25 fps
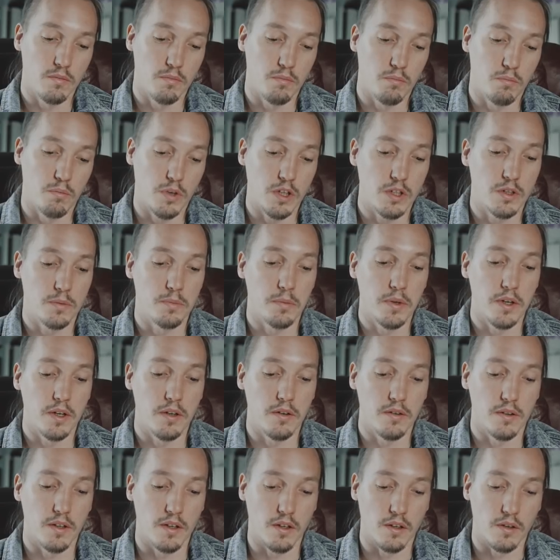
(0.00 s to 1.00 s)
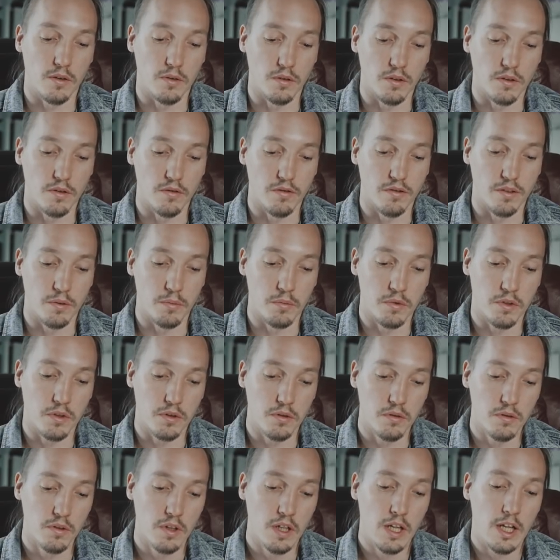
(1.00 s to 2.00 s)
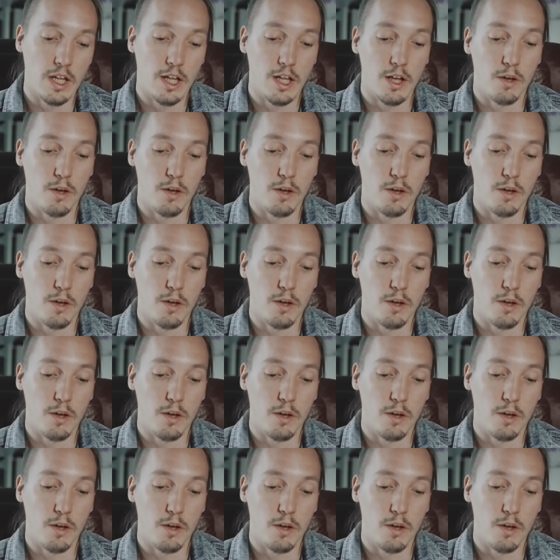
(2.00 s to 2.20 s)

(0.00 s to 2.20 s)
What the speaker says: much better than going to film school.